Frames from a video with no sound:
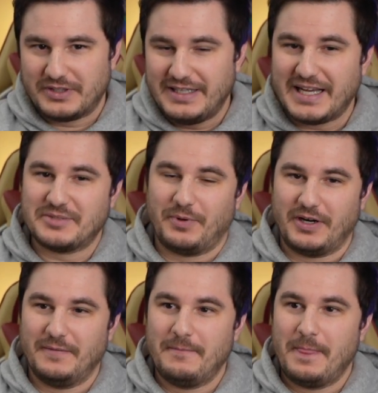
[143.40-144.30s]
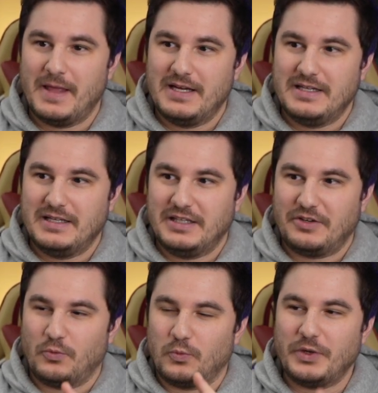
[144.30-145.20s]
with the next part,
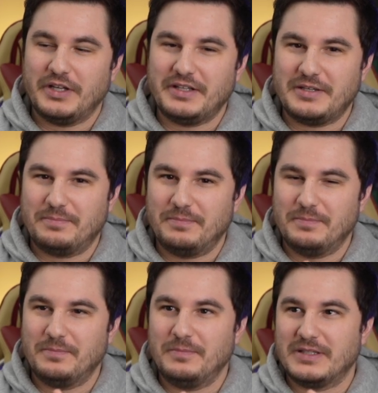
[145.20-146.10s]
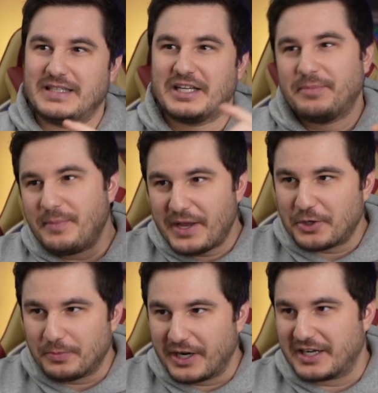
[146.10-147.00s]
it'll really, it's not going to be
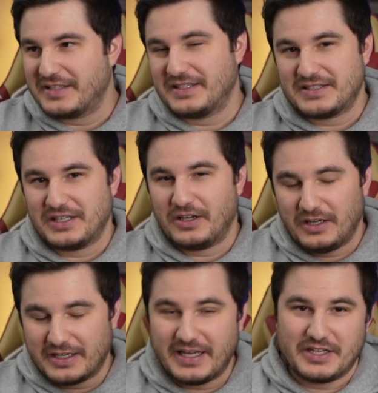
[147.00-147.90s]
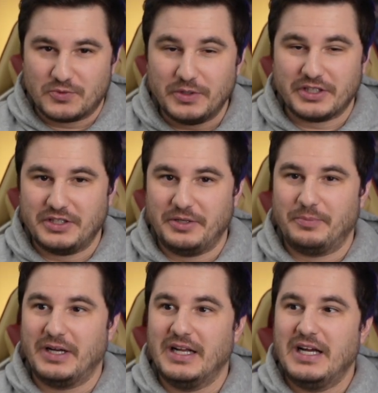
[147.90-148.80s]
make or break, because it's, again, it's really
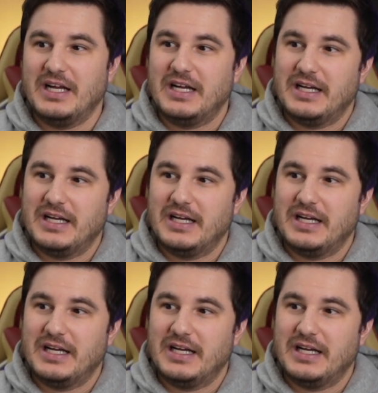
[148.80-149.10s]
good, but